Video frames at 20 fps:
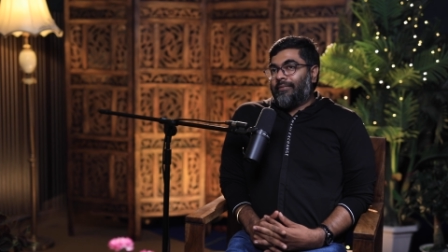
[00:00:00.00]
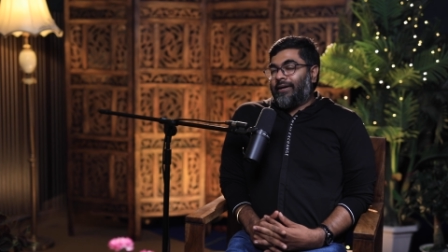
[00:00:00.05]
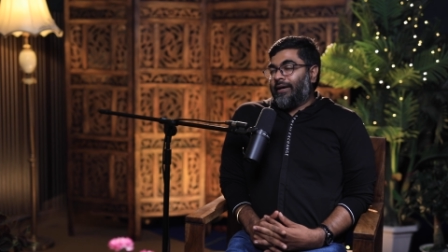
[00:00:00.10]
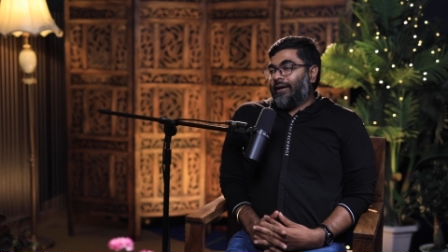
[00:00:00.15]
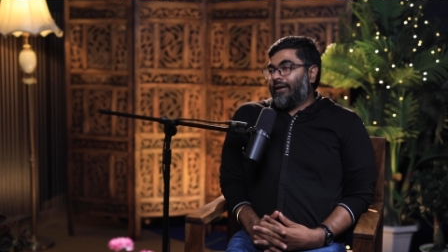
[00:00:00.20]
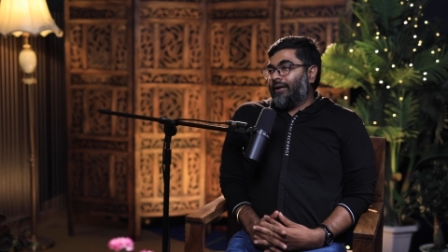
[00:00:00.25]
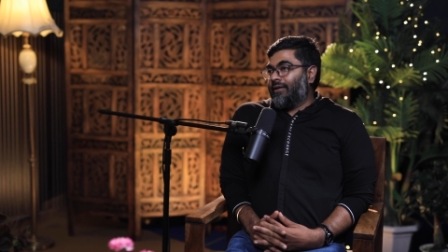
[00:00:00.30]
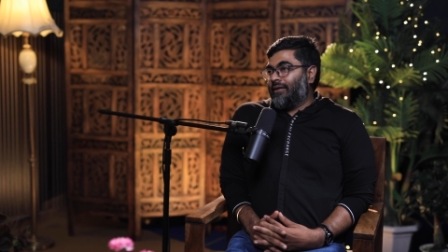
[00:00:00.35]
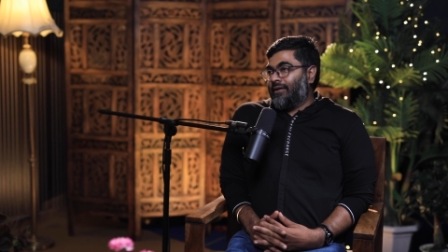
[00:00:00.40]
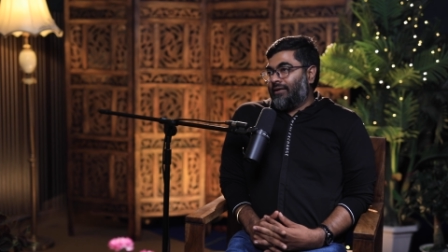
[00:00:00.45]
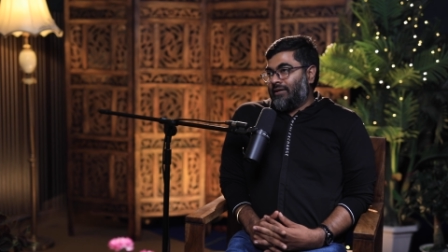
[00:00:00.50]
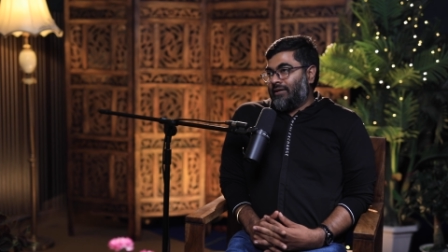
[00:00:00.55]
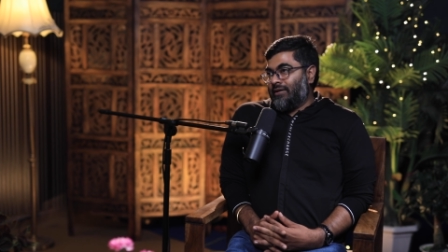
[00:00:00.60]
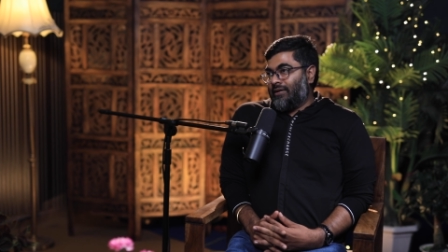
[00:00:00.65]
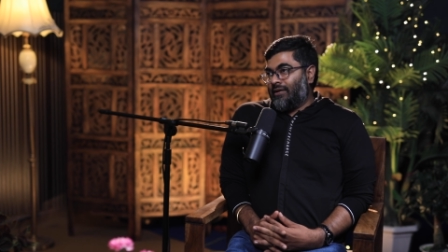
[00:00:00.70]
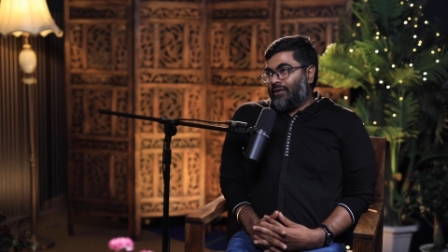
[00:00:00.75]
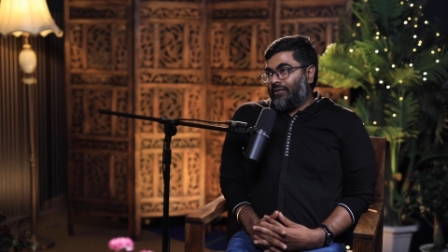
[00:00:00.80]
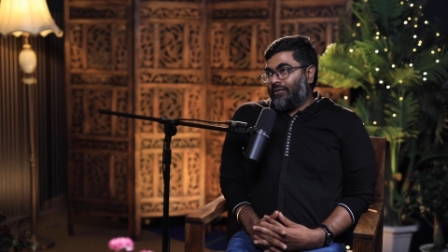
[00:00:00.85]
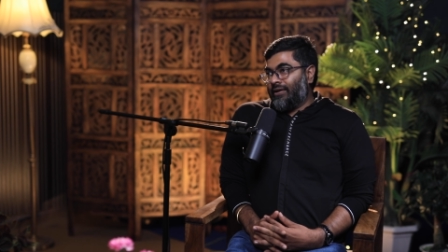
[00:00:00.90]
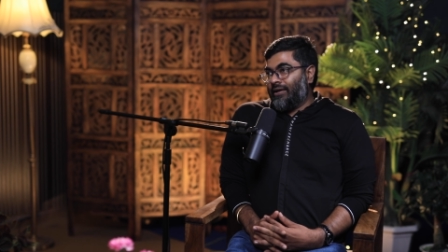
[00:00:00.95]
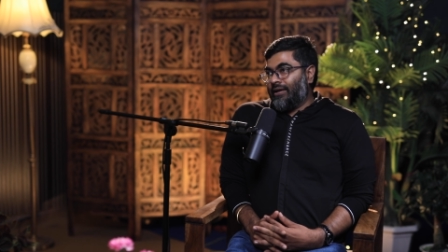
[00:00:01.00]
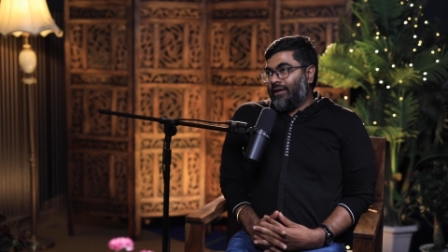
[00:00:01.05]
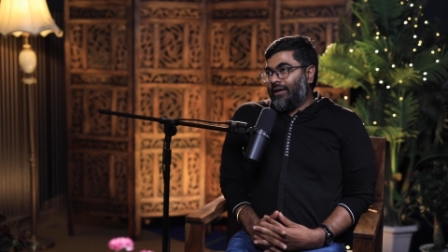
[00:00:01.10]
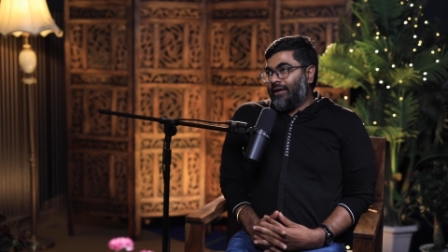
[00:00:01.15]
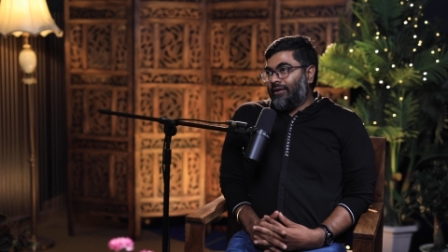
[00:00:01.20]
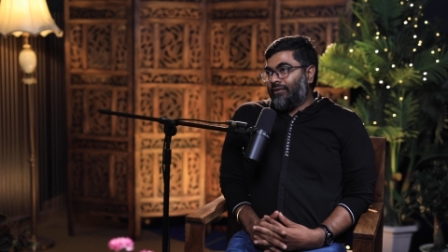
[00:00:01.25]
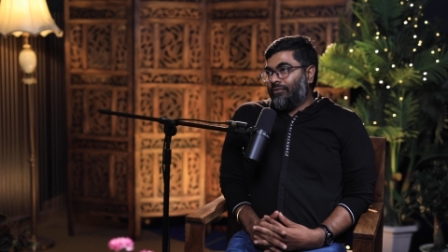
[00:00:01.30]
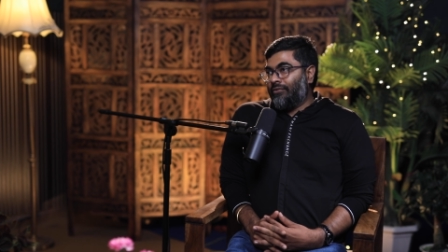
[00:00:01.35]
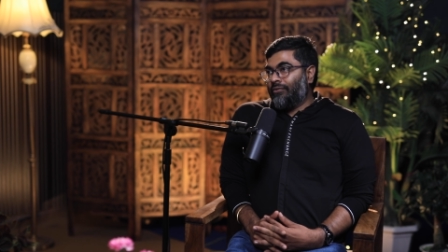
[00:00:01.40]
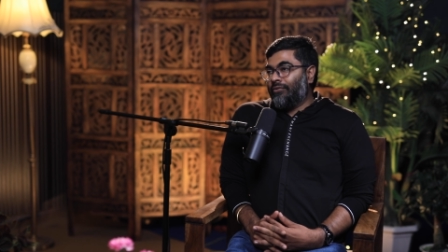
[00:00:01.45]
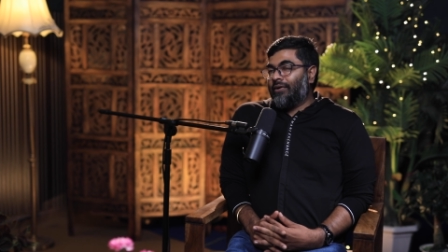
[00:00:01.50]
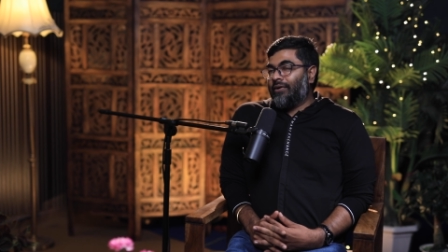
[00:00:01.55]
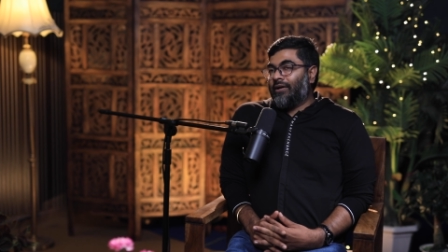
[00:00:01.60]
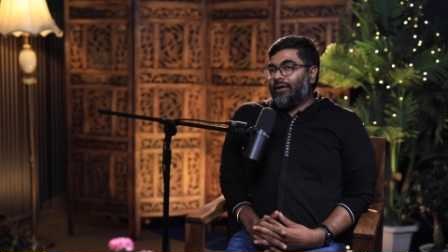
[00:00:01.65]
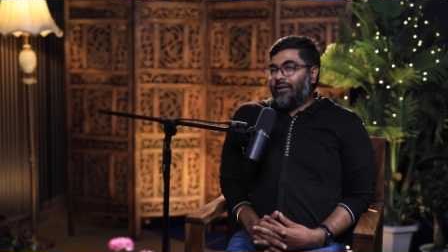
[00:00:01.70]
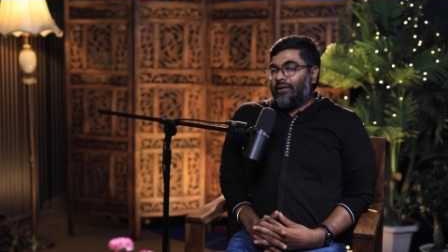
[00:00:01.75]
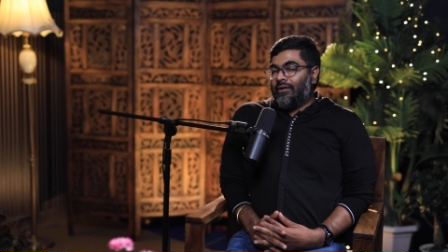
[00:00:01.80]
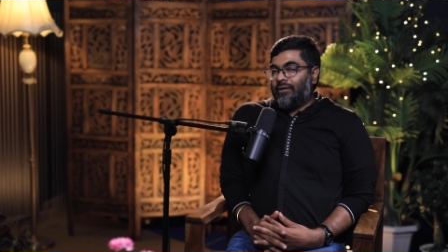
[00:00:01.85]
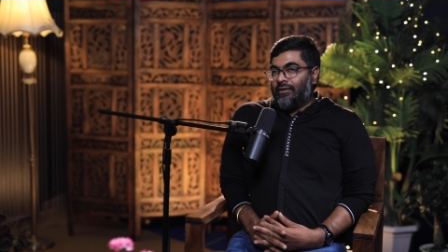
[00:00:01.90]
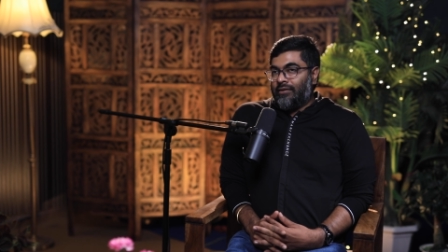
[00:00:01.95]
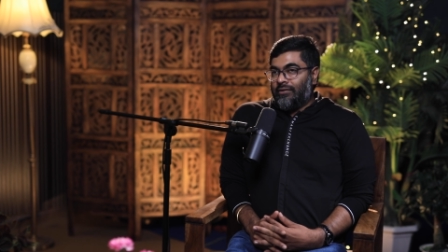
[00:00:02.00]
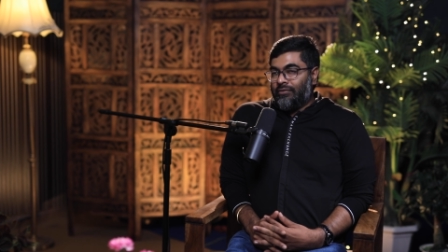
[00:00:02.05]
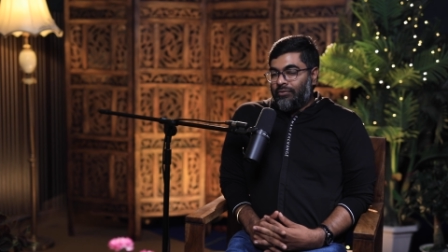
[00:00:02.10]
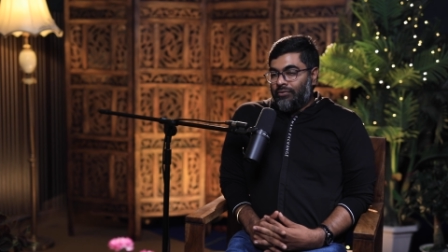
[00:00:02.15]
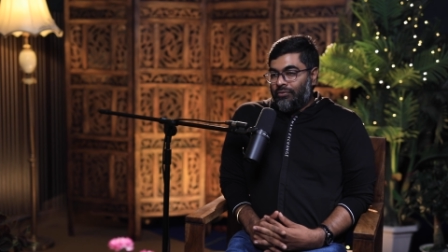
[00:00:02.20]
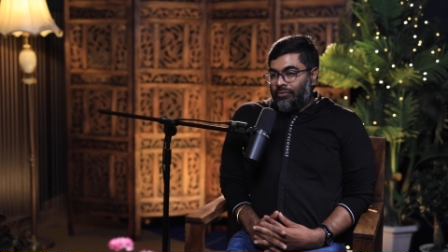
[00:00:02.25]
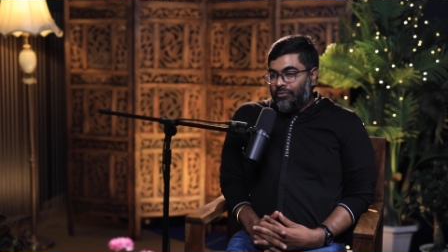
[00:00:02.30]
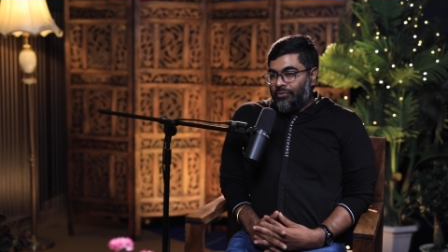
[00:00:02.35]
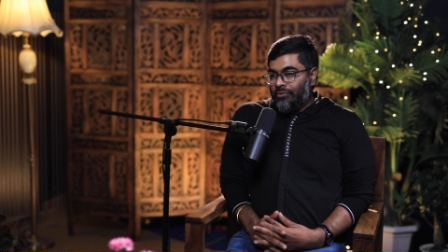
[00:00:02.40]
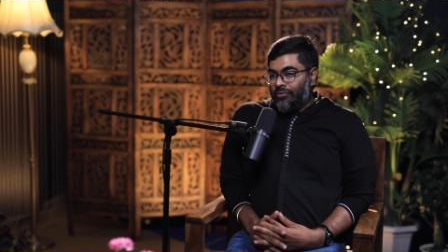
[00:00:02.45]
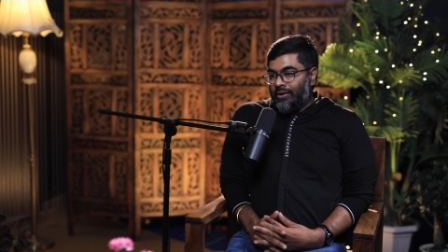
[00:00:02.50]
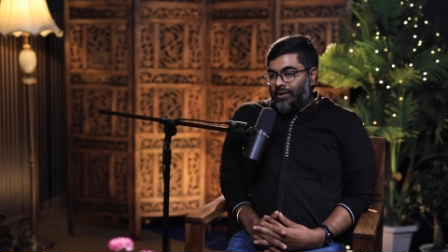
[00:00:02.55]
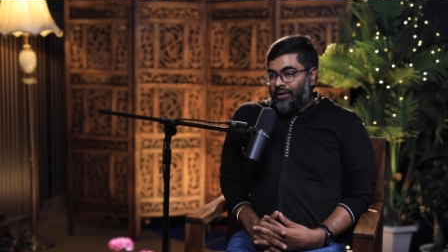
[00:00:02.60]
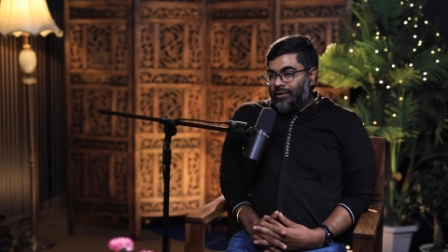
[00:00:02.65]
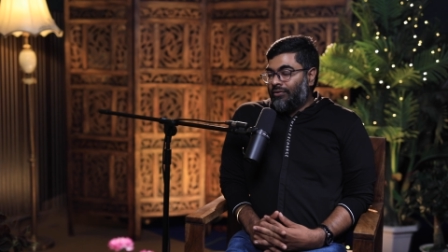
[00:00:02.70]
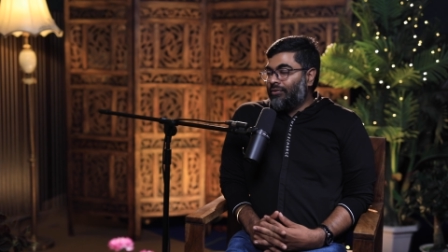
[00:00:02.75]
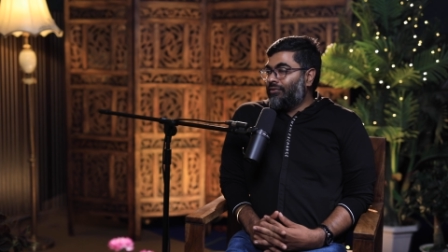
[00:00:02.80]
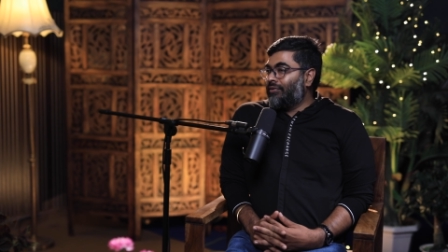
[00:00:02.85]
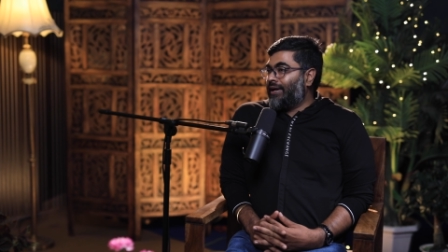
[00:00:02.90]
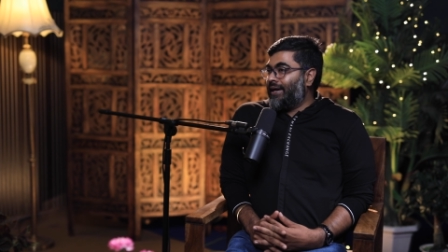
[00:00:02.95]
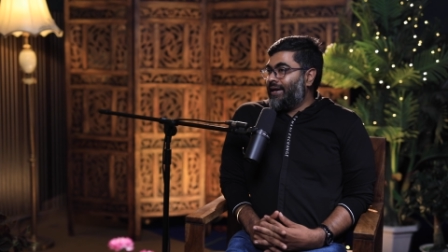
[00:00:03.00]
what segment of market that you are looking at, who are